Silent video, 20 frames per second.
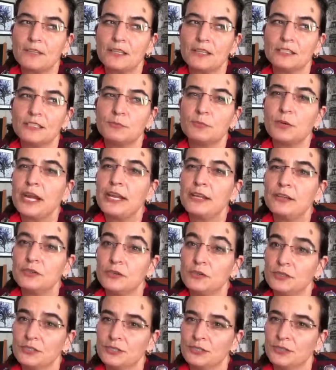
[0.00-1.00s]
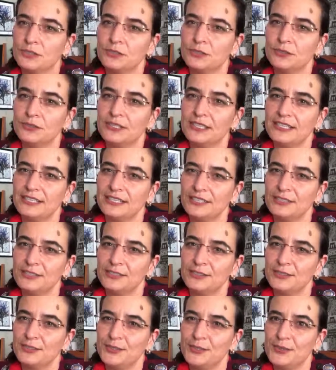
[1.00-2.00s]
spray and cook is a good
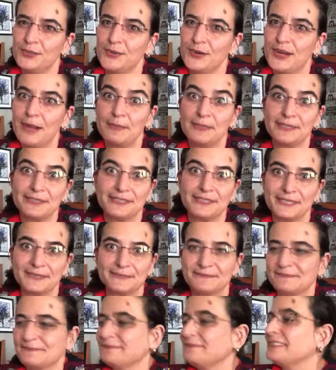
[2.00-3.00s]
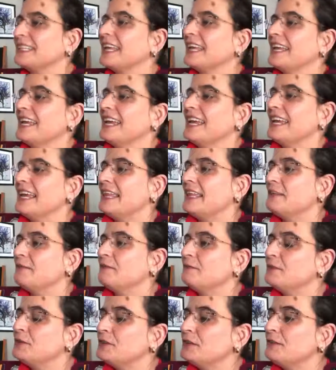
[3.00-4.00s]
addition to your cupboard. And
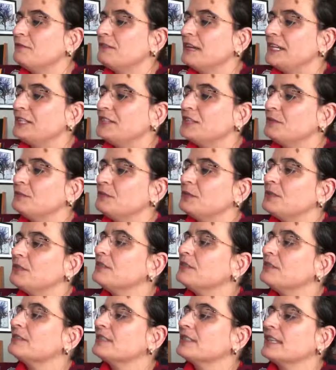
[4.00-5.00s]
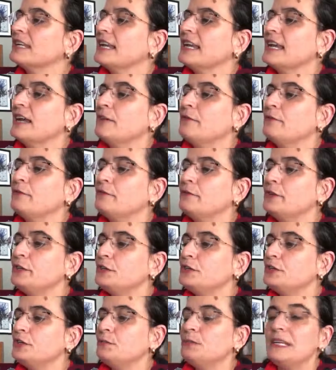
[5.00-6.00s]
fruit and vegetables. Fruit
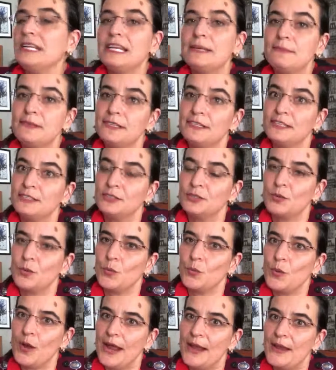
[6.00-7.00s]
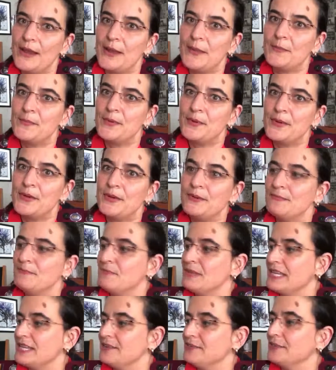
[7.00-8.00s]
should be limited to 1 per
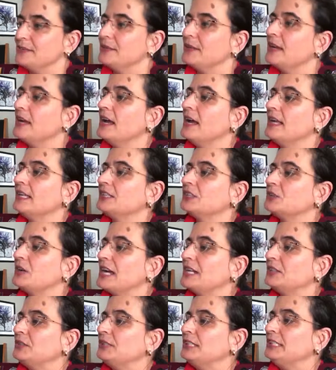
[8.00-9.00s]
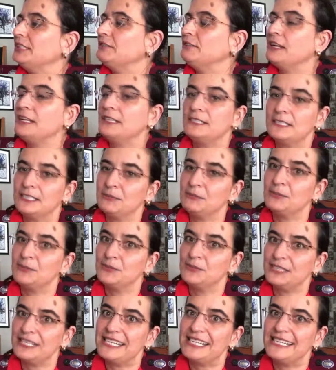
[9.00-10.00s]
meal. Try to eat
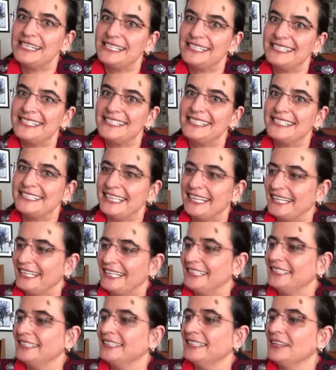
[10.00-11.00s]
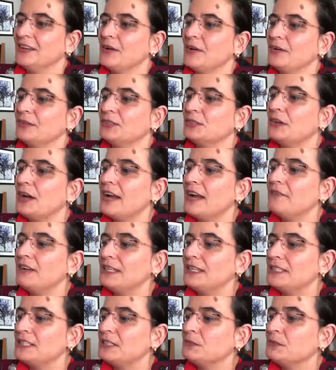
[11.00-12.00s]
vegetables instead. Try
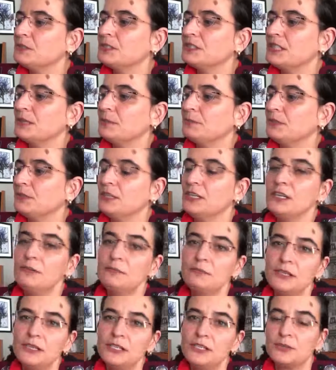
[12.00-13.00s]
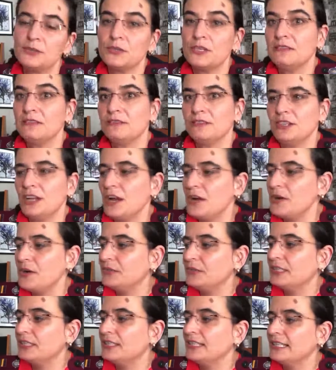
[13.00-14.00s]
vegetables dipped in hummus or even
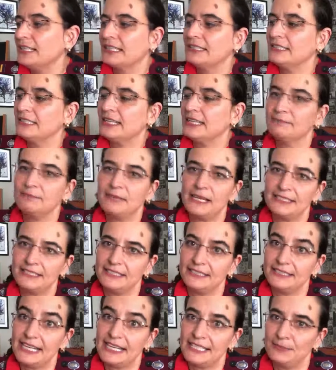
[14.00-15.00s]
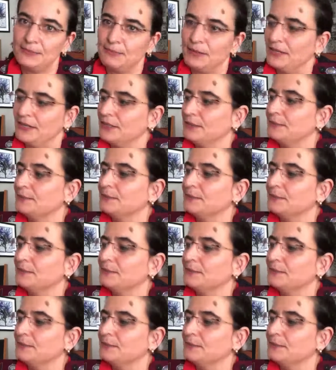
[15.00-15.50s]
yogurt. That makes it taste better.